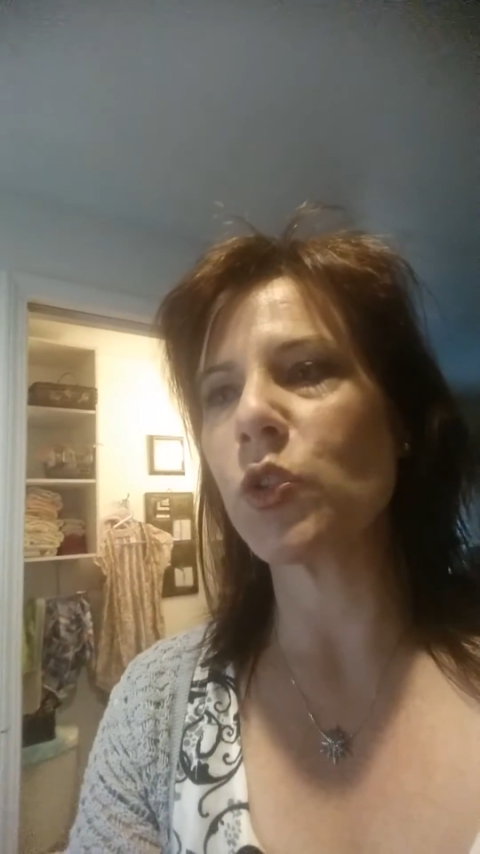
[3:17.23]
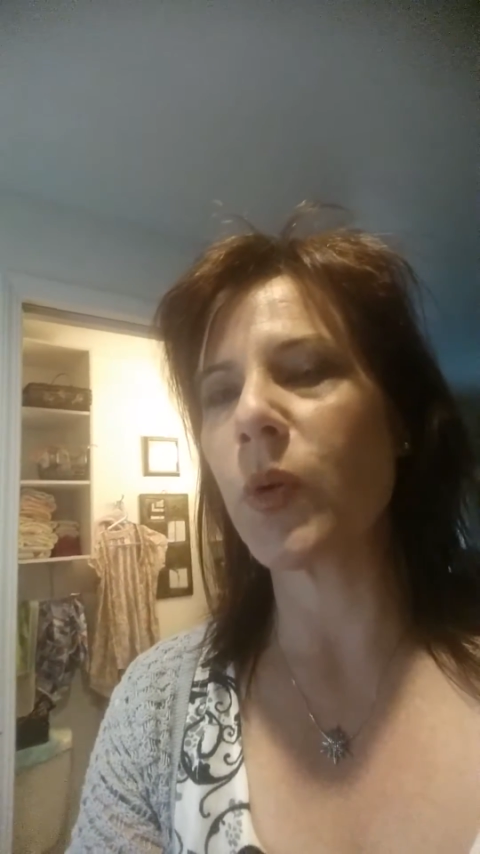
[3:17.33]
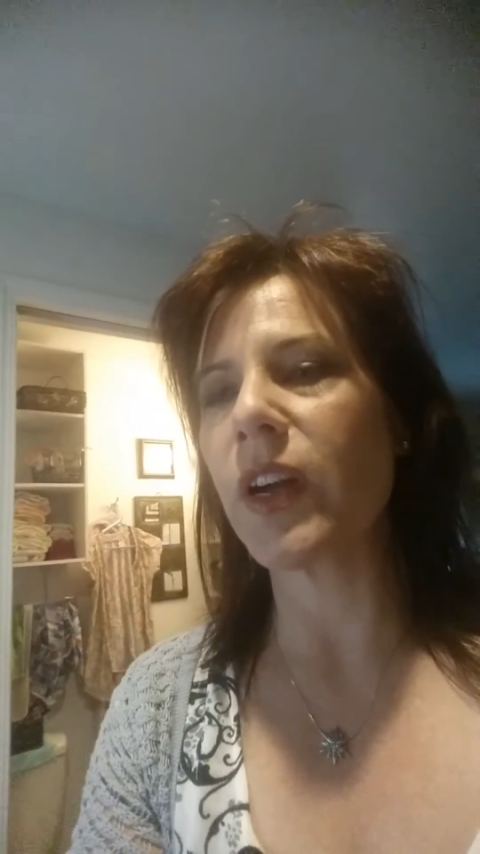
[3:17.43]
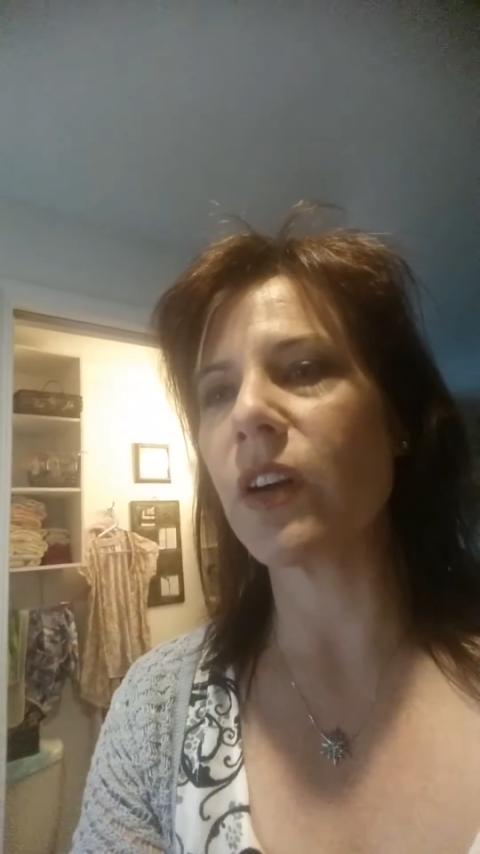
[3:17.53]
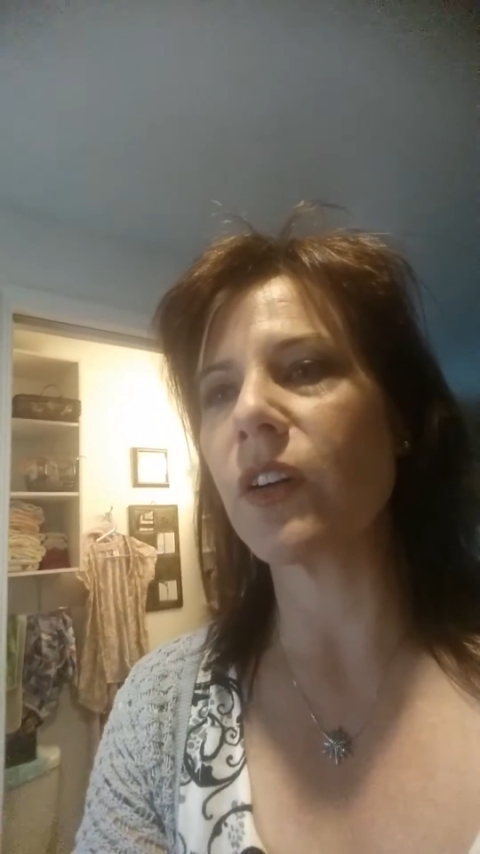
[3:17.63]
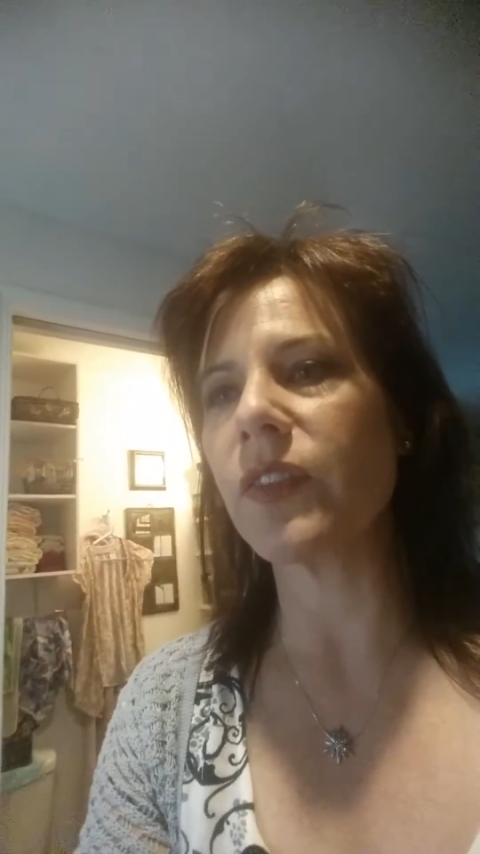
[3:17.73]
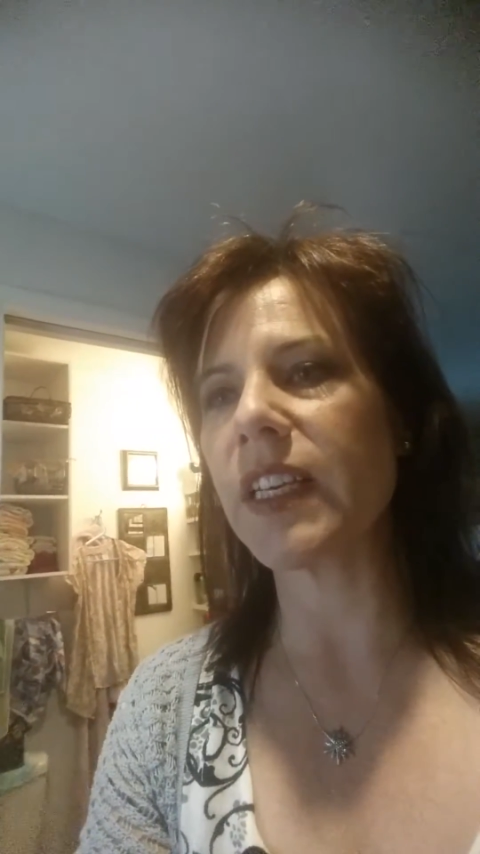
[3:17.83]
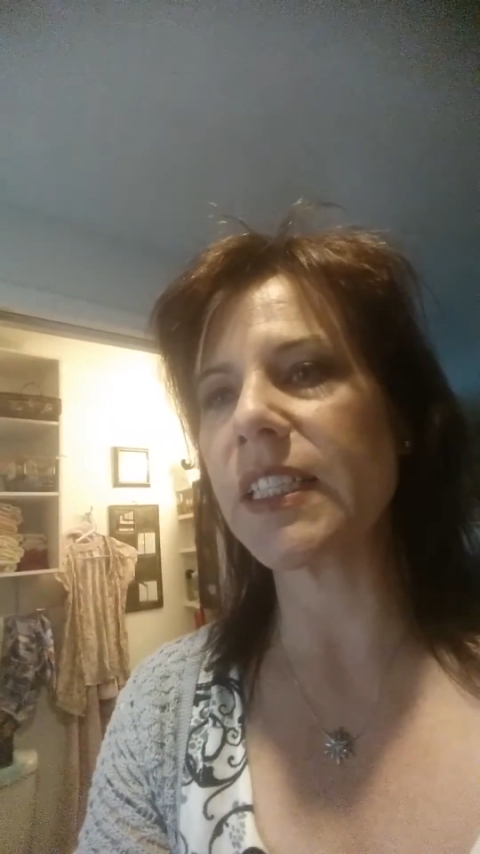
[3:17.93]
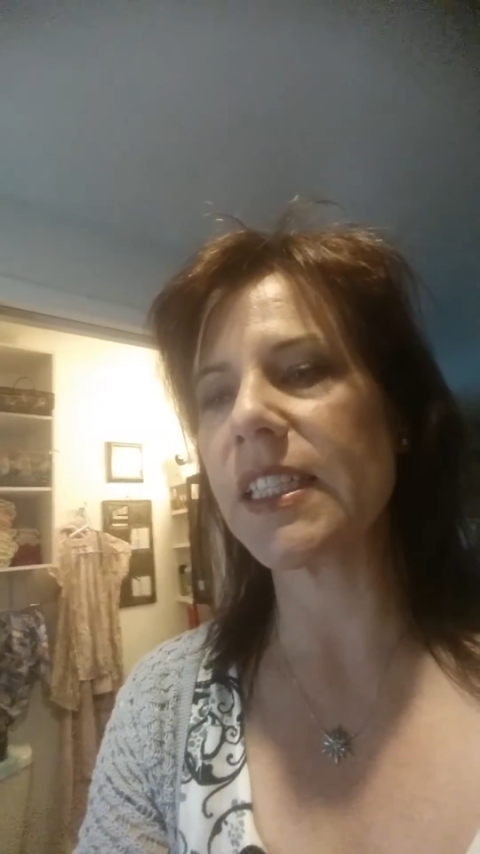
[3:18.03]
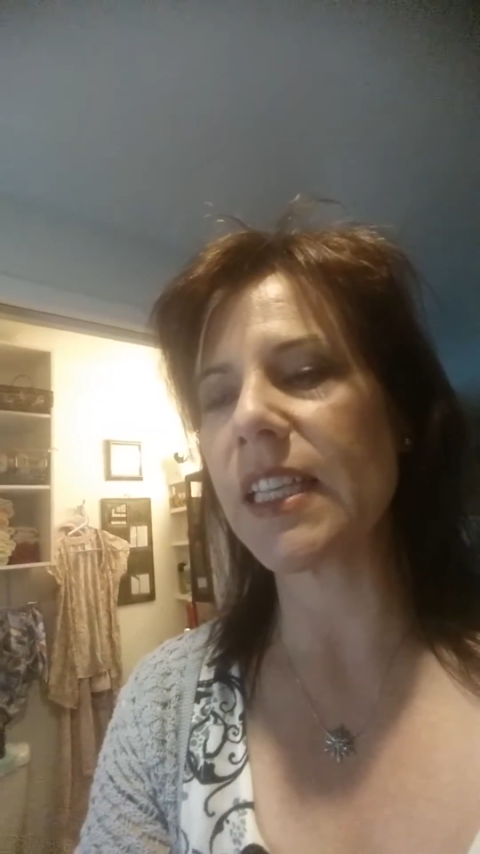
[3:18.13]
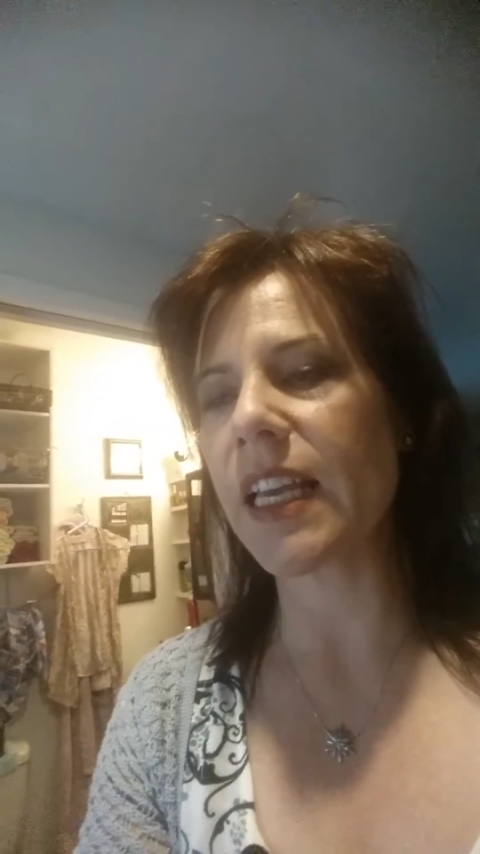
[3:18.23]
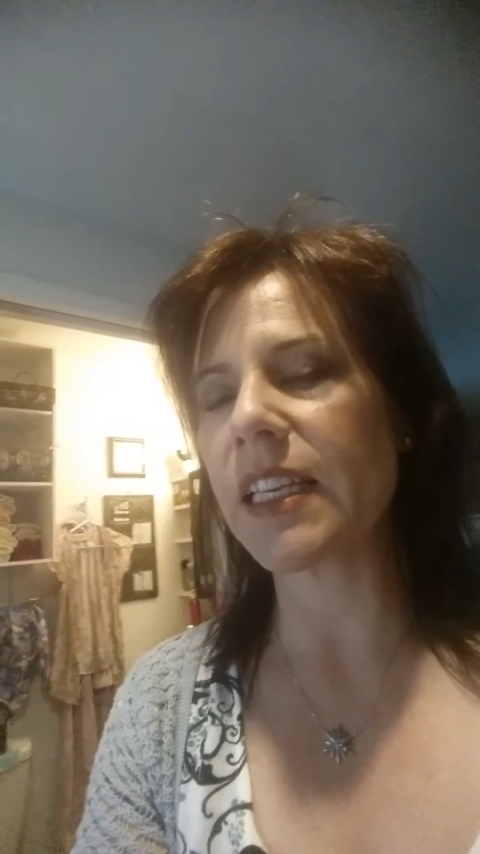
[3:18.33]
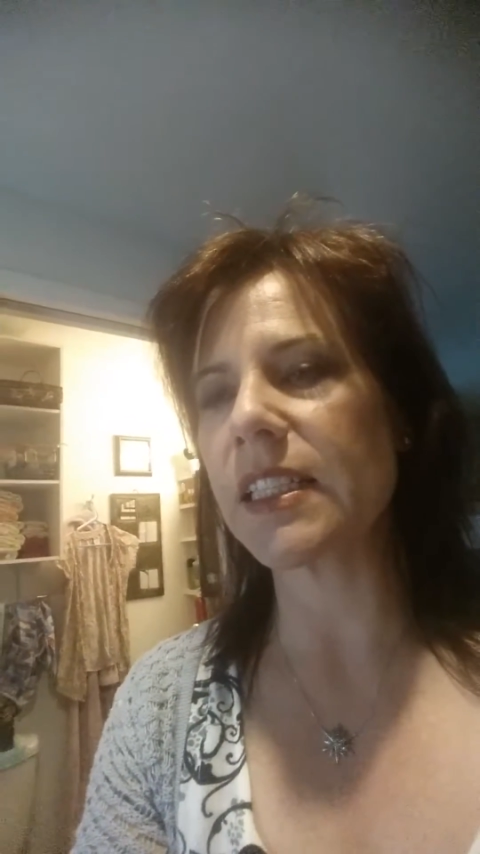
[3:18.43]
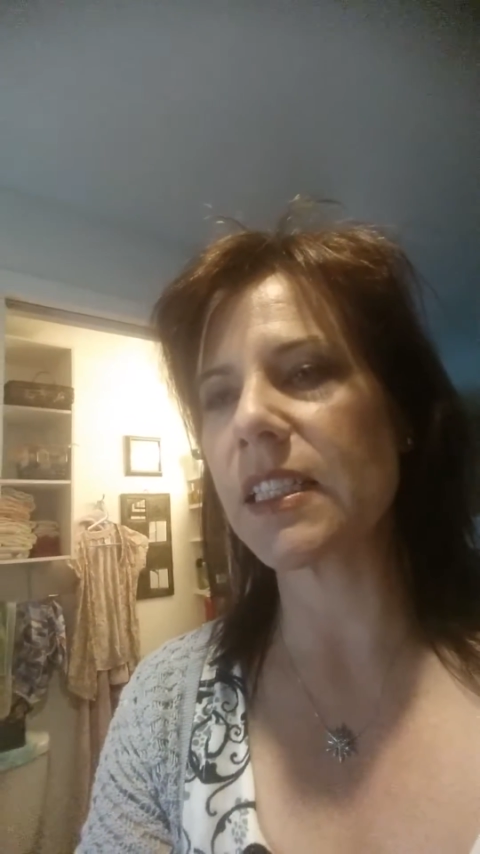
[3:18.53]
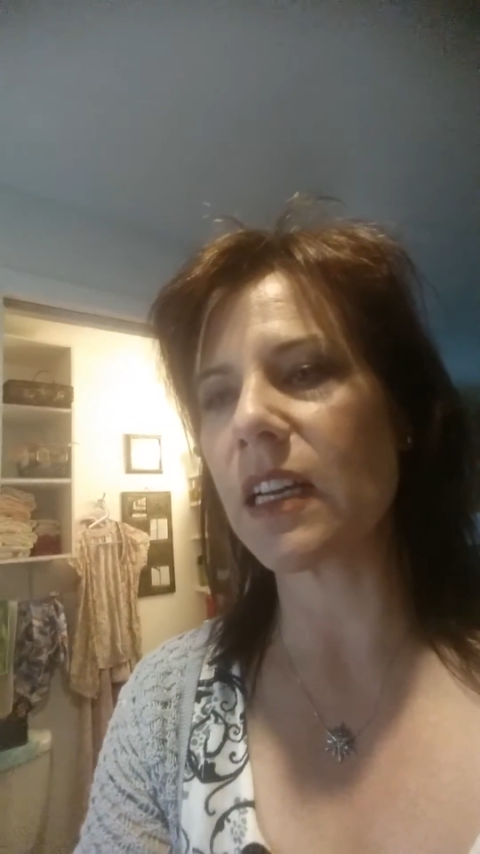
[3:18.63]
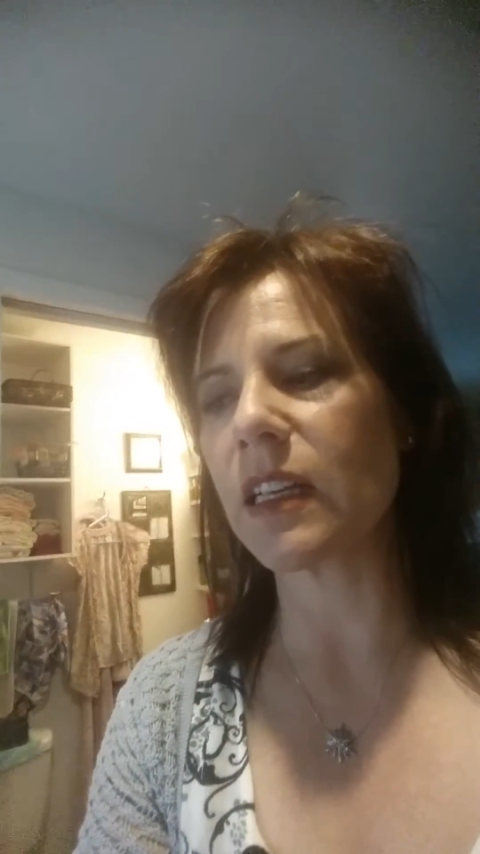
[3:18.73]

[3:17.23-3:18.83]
12, it says,